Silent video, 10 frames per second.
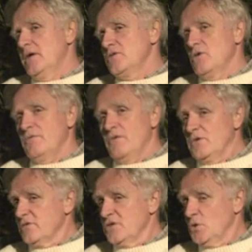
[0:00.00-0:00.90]
So for
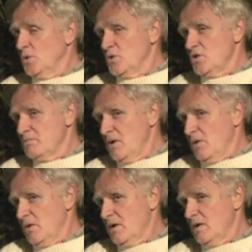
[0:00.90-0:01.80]
those of us who don't
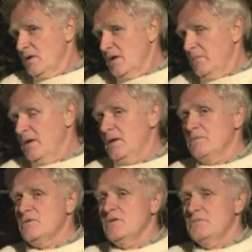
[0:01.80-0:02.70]
smoke, it
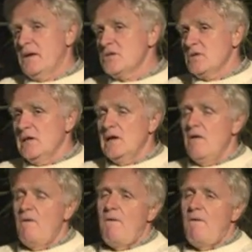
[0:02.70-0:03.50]
becomes especially